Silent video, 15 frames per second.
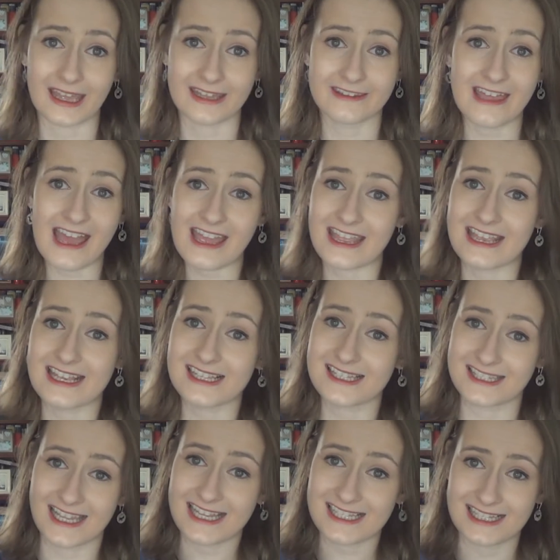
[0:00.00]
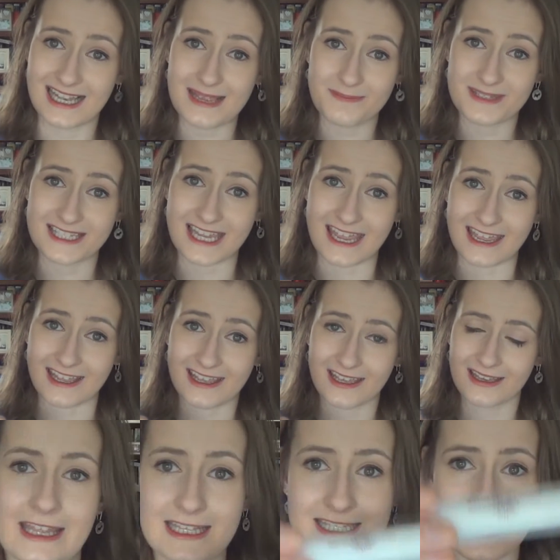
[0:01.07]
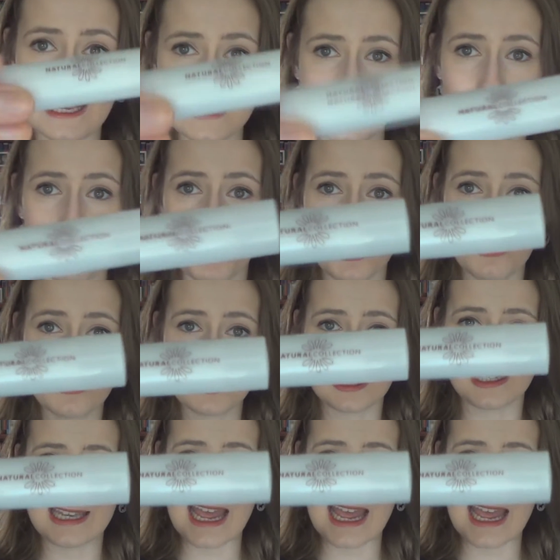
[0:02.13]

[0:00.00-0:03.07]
and that is this lipstick. This is the Boots